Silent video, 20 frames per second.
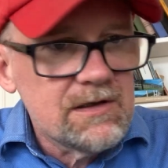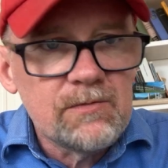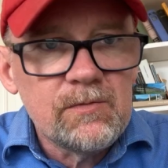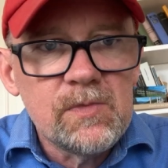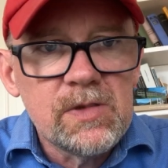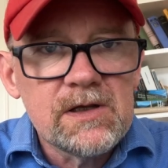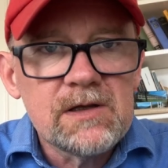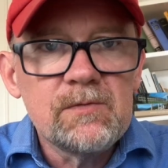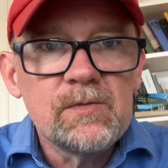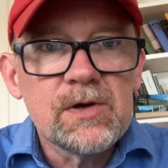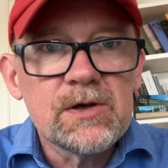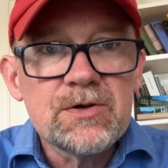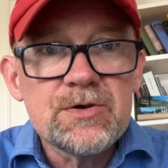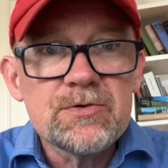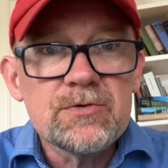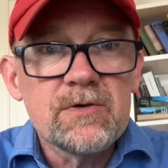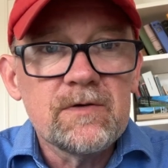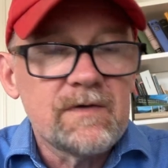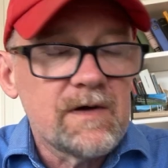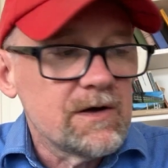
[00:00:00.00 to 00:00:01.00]
the big
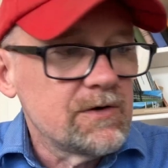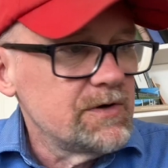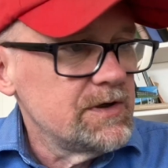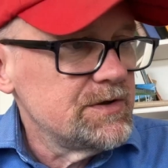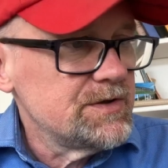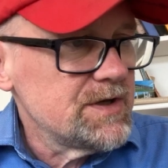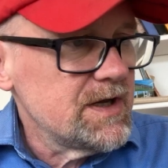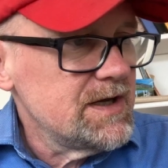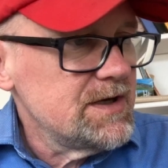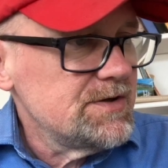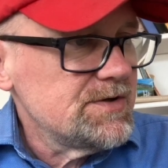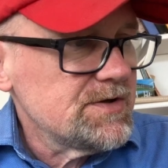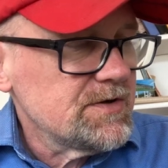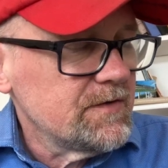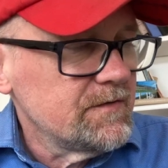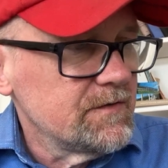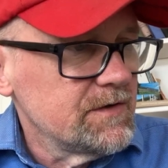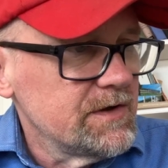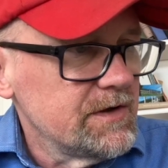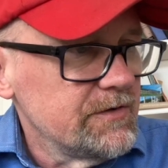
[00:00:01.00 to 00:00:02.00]
picture of how he changed
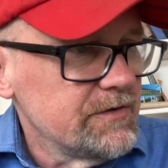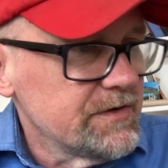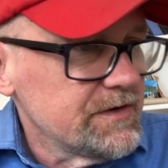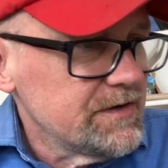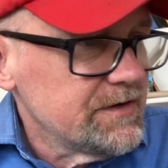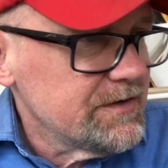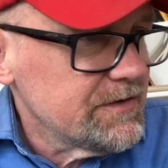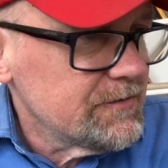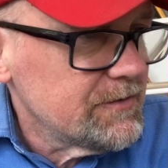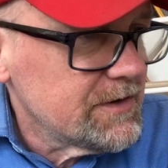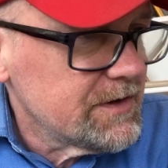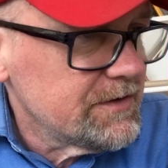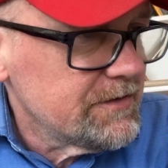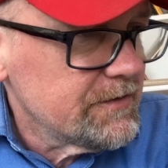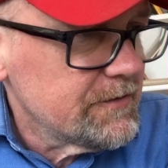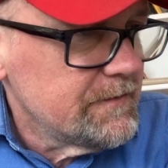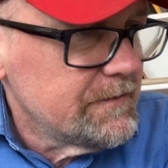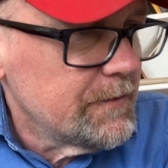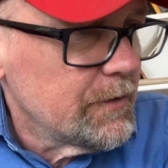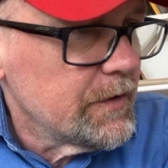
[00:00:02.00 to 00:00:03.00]
over the years and so on and
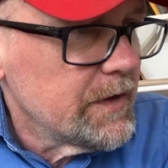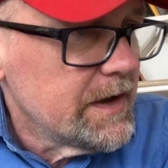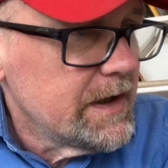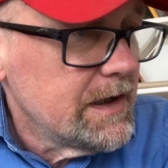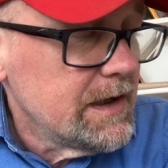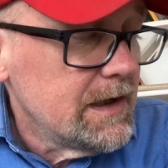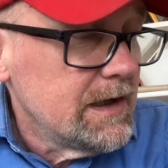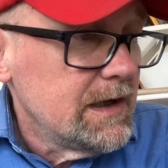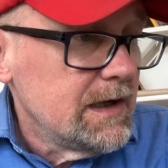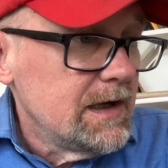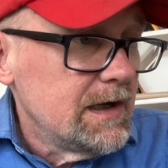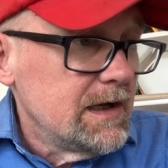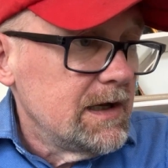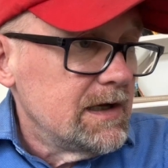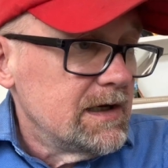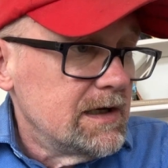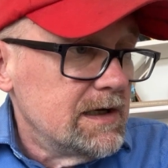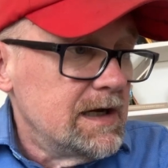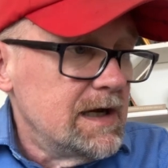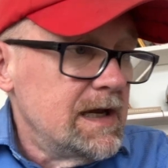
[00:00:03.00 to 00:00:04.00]
so forth.
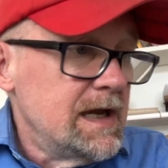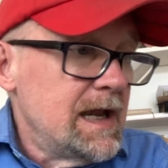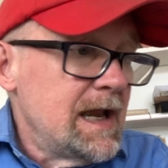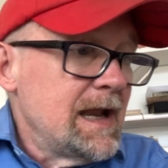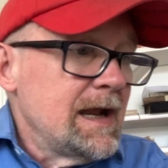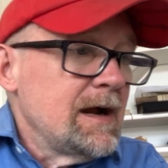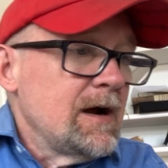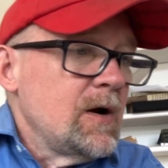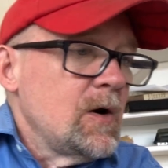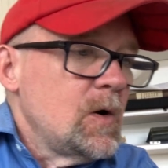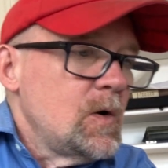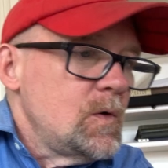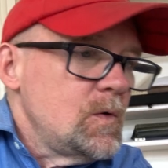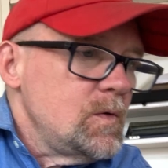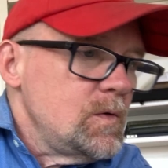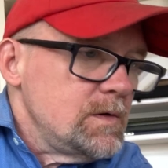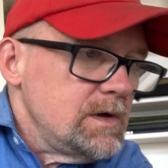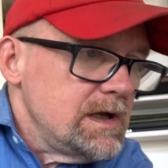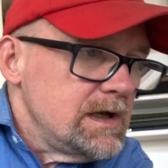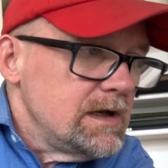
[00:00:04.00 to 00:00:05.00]

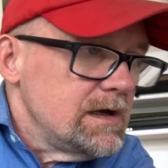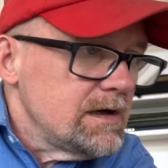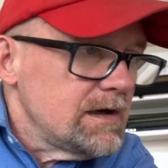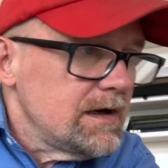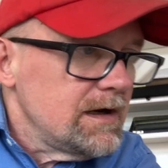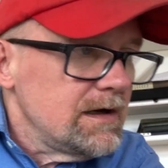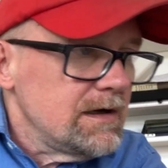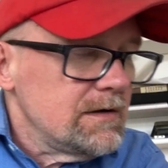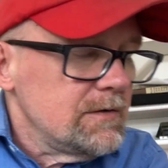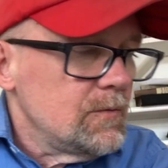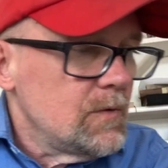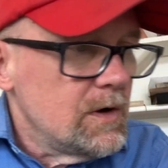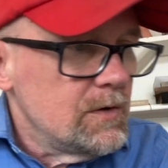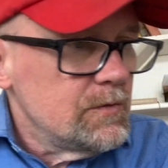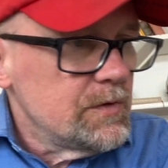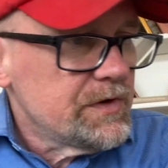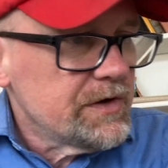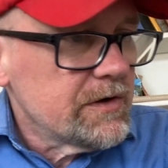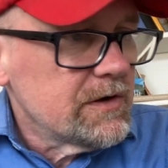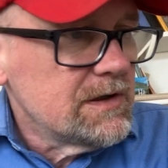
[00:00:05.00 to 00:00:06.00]
Now, yeah, what
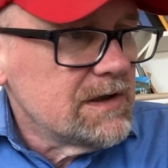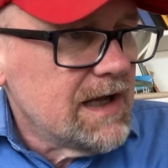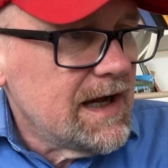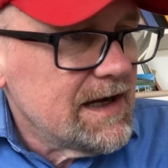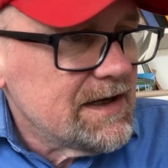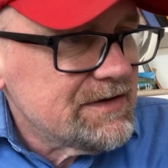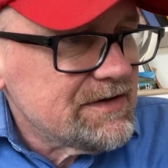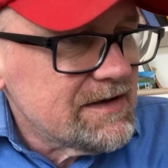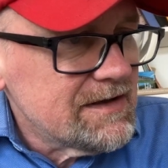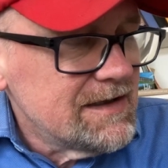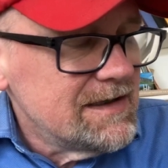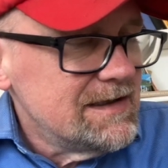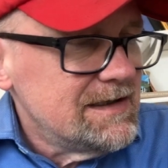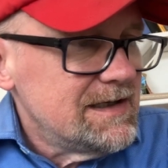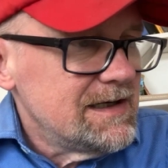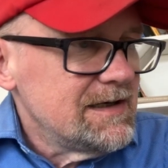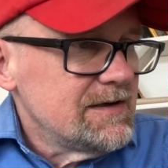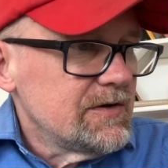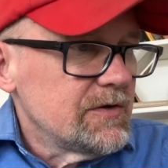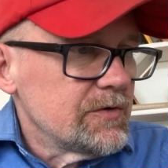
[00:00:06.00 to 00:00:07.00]
was our last
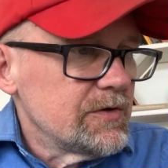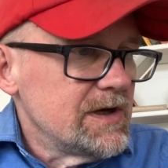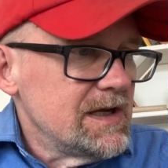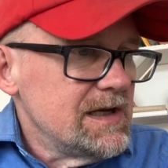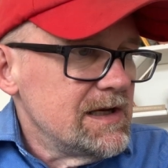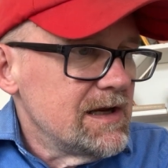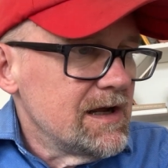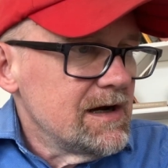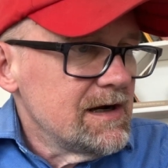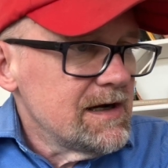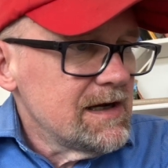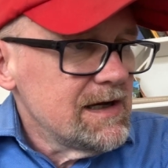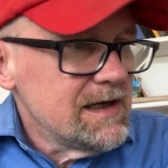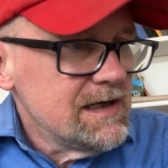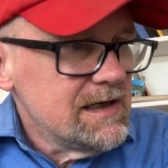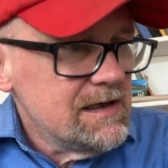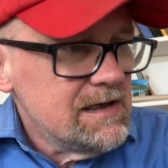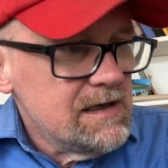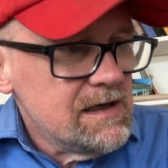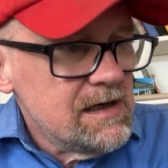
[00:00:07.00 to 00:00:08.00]

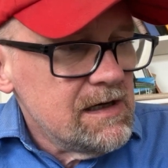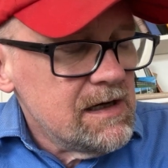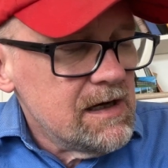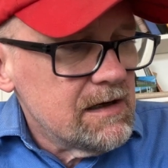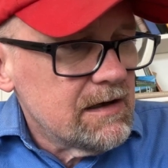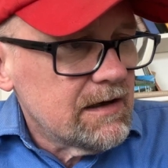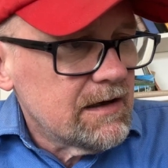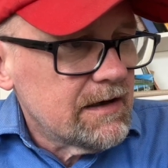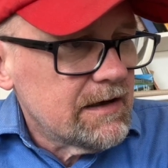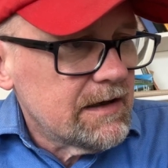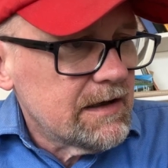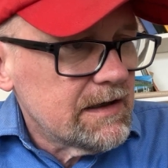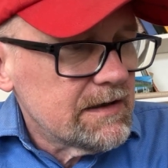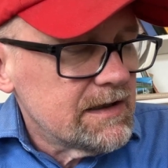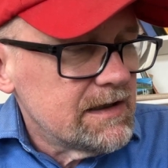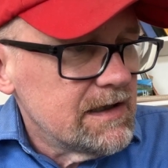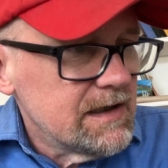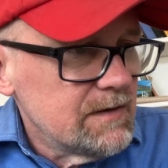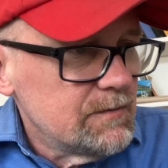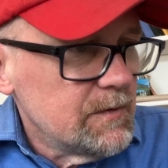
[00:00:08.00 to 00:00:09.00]
1939?
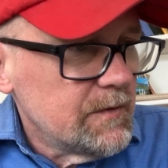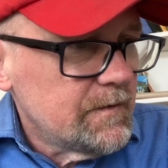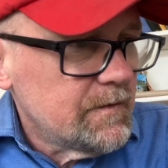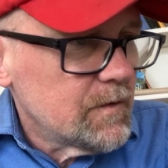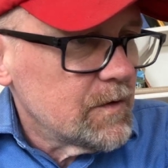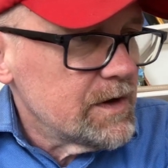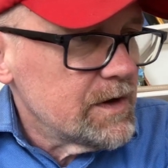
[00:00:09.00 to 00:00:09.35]
The day before